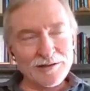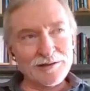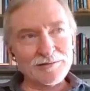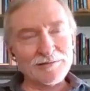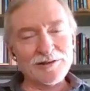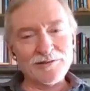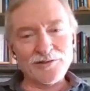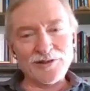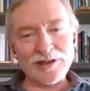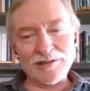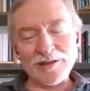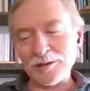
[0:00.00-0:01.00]
Sure.
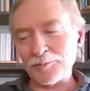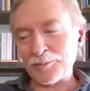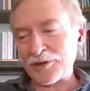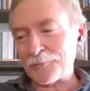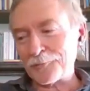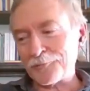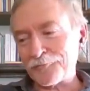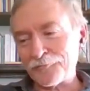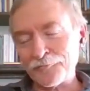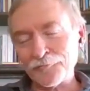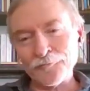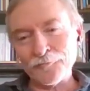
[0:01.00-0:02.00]
I mean, but I mean, there's
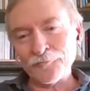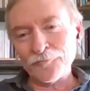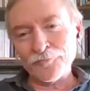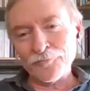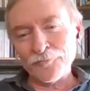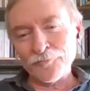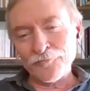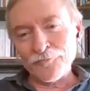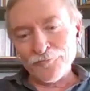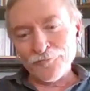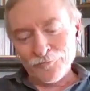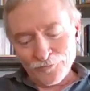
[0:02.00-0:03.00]
also like,
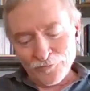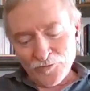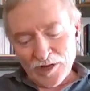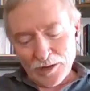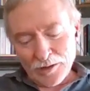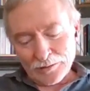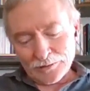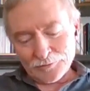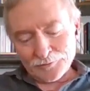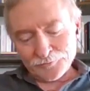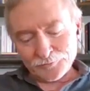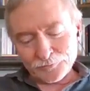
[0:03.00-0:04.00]
you know, it can
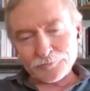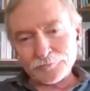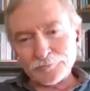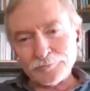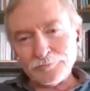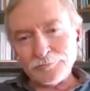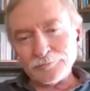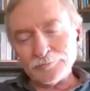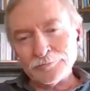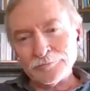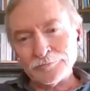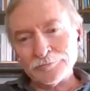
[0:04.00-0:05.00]
become like a semantic